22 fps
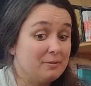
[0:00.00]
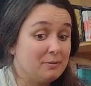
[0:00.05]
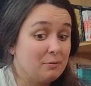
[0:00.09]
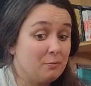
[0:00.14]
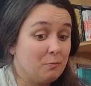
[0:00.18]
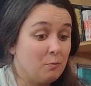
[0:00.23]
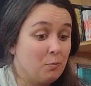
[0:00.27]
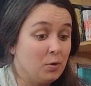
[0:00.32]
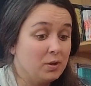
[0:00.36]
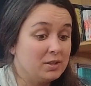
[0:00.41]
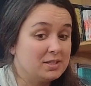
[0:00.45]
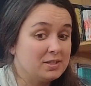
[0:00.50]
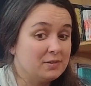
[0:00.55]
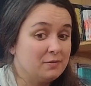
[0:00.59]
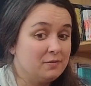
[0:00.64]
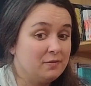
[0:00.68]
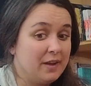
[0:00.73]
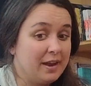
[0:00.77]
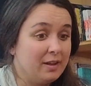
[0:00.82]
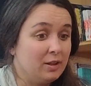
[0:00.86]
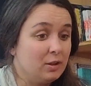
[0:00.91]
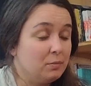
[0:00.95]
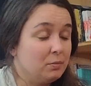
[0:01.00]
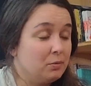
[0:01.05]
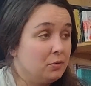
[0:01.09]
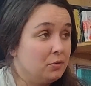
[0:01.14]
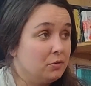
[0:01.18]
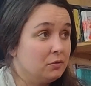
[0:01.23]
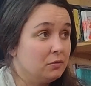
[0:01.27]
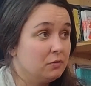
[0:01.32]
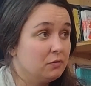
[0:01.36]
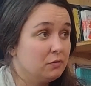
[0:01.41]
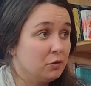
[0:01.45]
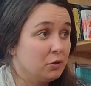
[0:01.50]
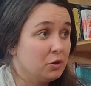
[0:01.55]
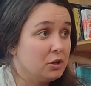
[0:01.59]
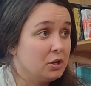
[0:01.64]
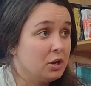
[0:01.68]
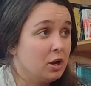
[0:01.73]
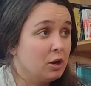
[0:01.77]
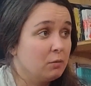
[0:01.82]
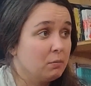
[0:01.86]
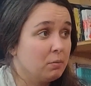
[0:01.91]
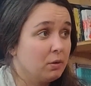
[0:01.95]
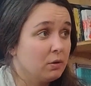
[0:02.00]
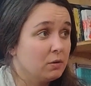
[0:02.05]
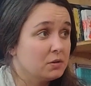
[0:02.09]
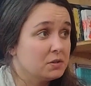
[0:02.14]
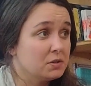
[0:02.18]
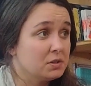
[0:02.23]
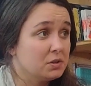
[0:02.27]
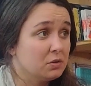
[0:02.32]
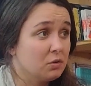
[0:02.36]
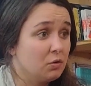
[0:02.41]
what's available for a young person